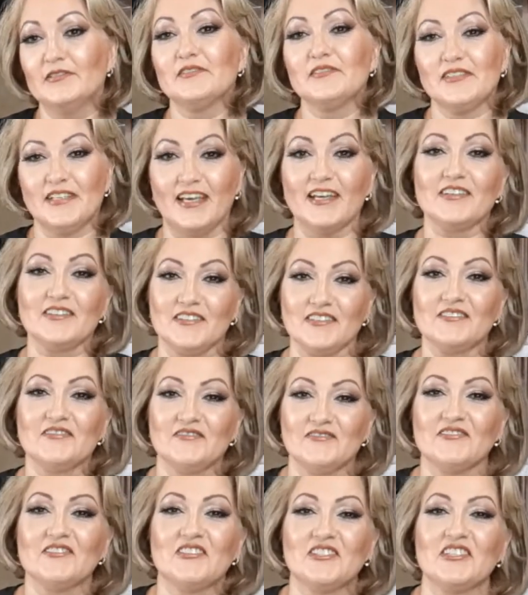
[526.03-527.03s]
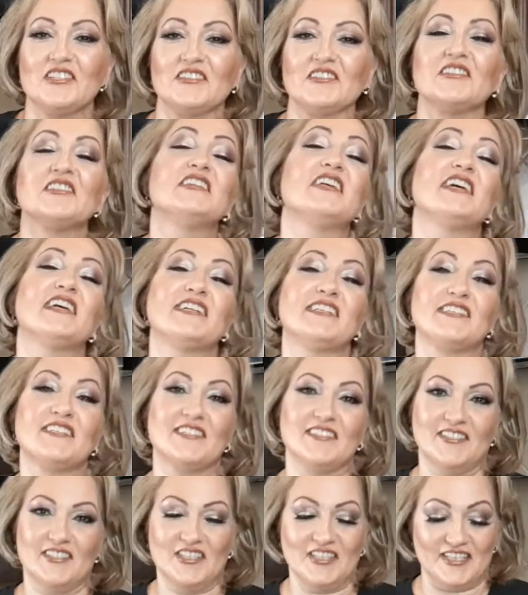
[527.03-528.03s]
Yes. Yes,
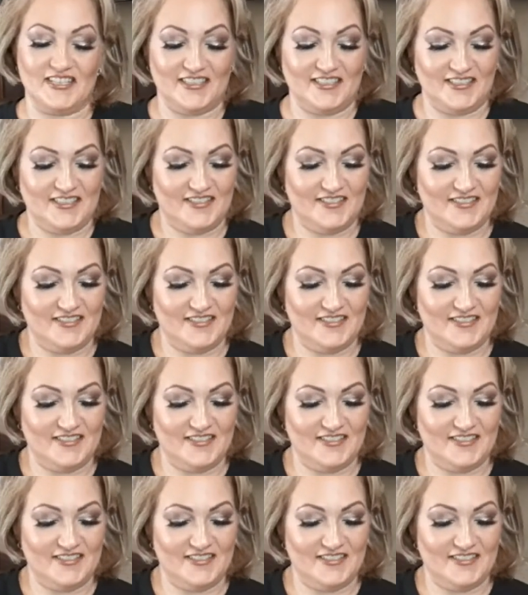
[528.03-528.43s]
she is.